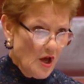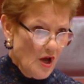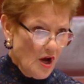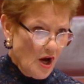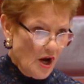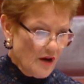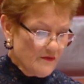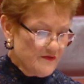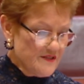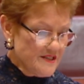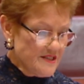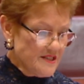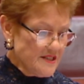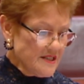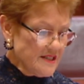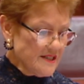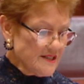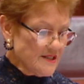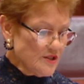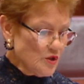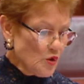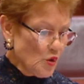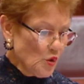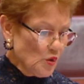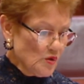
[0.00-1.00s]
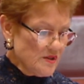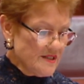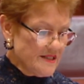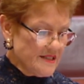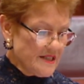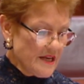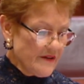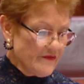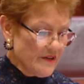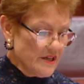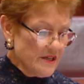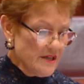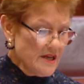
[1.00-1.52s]
of 6 or
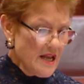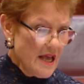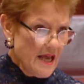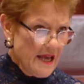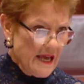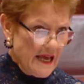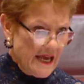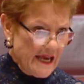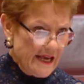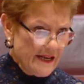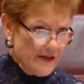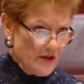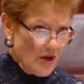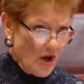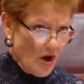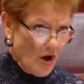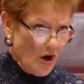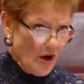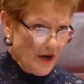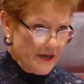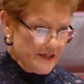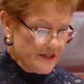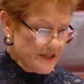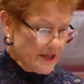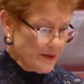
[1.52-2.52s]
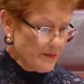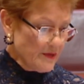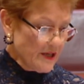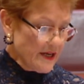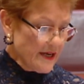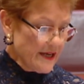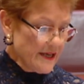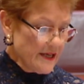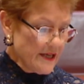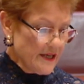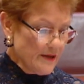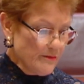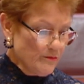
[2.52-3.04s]
7
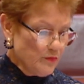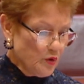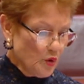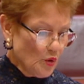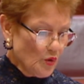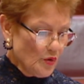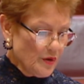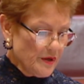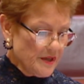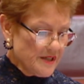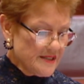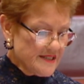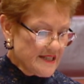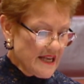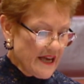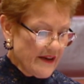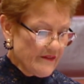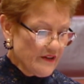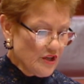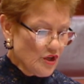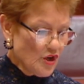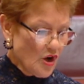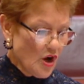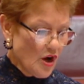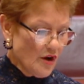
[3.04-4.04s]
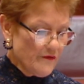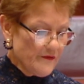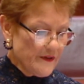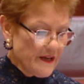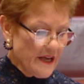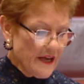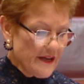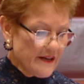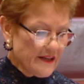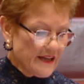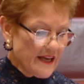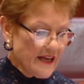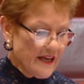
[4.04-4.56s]
NIAA employees having coffee
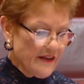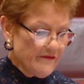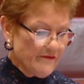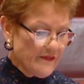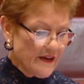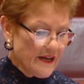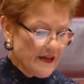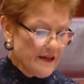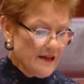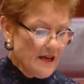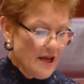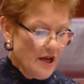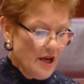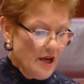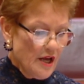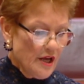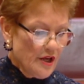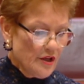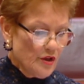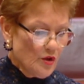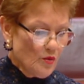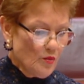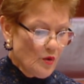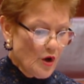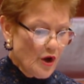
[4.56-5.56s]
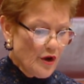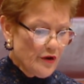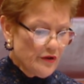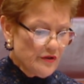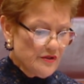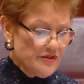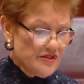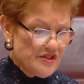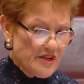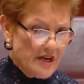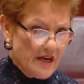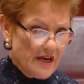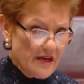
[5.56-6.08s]
at a cafe in the
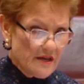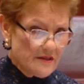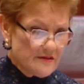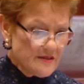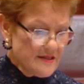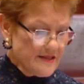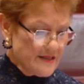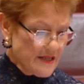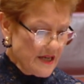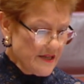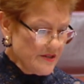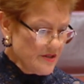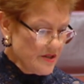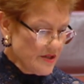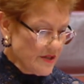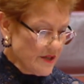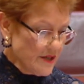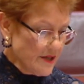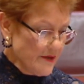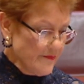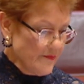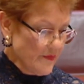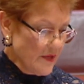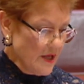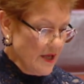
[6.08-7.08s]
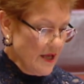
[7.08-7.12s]
Woden town centre.